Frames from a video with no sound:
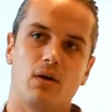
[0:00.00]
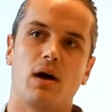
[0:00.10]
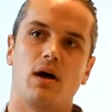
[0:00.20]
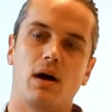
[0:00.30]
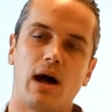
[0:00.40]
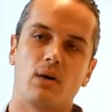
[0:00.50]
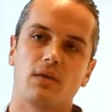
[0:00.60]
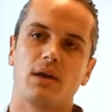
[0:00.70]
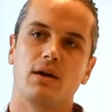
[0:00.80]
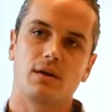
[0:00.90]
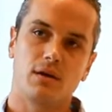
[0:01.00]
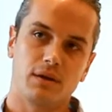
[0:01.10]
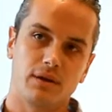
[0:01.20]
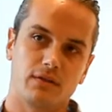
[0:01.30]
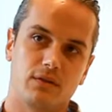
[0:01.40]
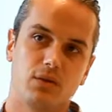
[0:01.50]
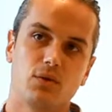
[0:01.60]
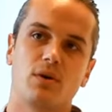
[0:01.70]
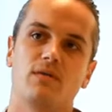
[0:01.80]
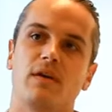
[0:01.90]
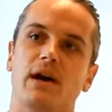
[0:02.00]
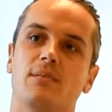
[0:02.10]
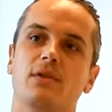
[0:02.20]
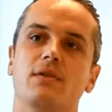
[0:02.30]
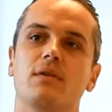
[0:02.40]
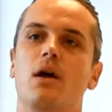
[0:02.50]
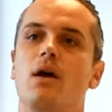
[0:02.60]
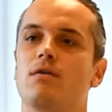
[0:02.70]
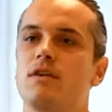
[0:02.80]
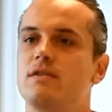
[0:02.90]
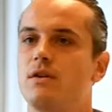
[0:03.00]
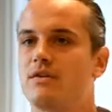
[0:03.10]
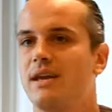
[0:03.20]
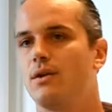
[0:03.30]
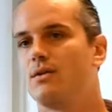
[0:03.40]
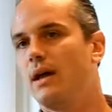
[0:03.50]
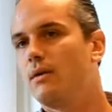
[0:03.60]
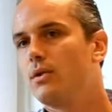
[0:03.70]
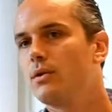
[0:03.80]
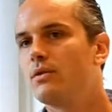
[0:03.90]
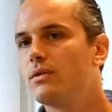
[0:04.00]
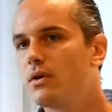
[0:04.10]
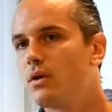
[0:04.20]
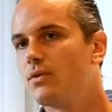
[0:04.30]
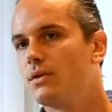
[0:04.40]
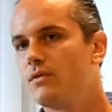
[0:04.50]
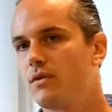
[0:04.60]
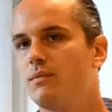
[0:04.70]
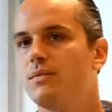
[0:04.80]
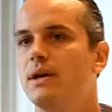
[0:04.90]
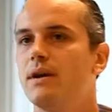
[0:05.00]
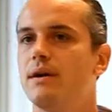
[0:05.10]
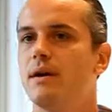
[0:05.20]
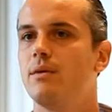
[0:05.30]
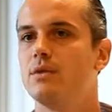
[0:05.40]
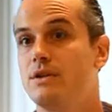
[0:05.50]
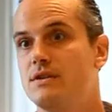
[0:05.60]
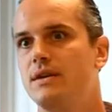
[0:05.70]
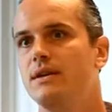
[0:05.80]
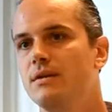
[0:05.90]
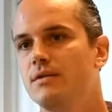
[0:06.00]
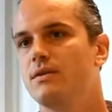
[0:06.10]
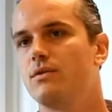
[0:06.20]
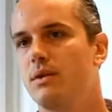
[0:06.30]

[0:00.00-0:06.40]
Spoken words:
out there in a secure environment. Visitors cannot download the content from there, which is a key difference